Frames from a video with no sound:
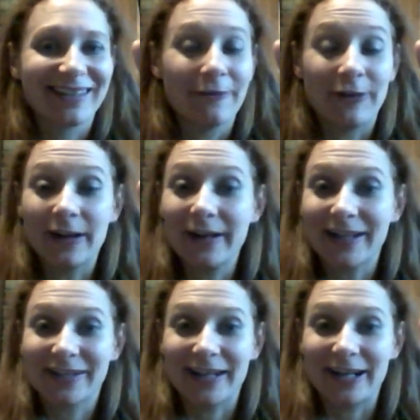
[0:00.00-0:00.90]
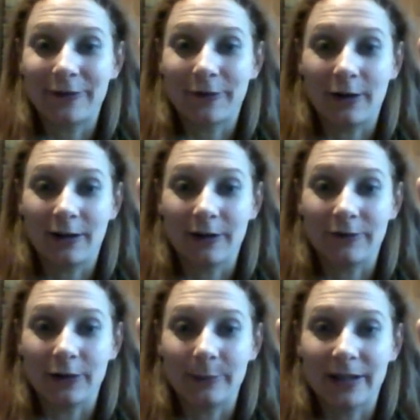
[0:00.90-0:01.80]
very excited for all
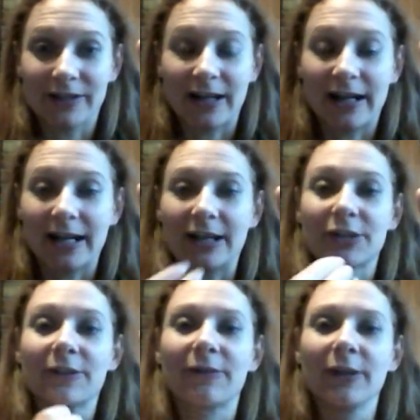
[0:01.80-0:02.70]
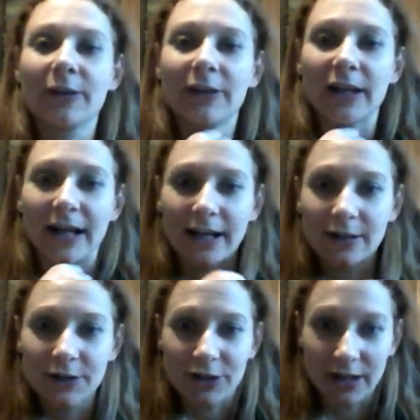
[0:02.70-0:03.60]
of you because, again, I just feel the
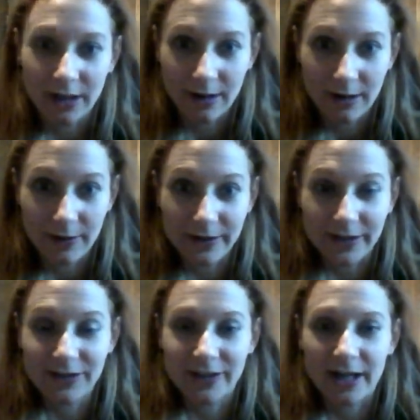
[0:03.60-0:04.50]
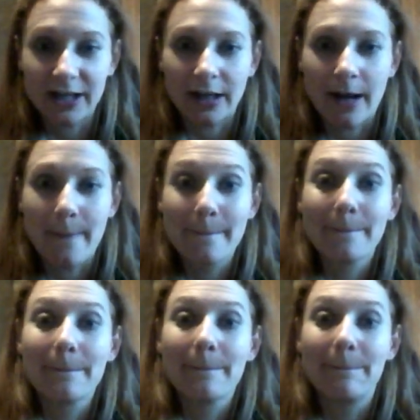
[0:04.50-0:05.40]
energy of all the exciting
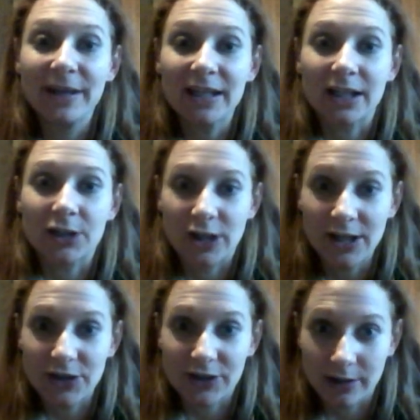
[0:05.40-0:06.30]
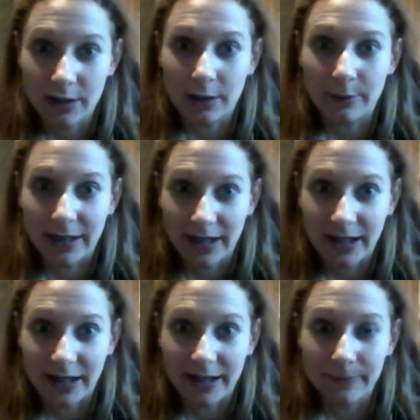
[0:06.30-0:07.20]
big changes that are going
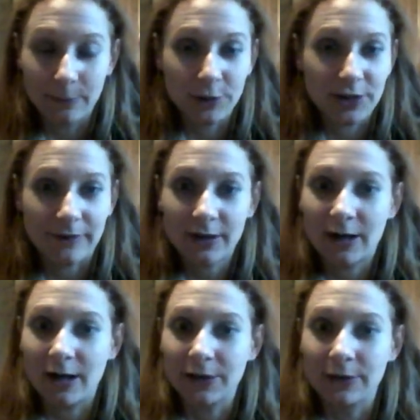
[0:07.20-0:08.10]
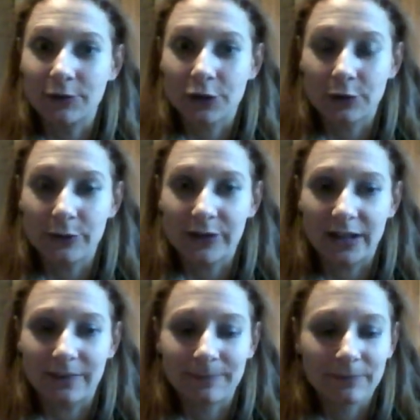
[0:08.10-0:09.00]
on, whichever card you've
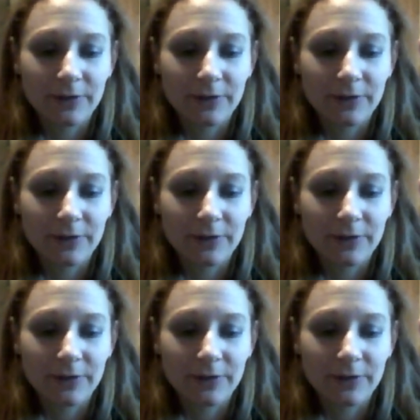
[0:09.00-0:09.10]
chosen.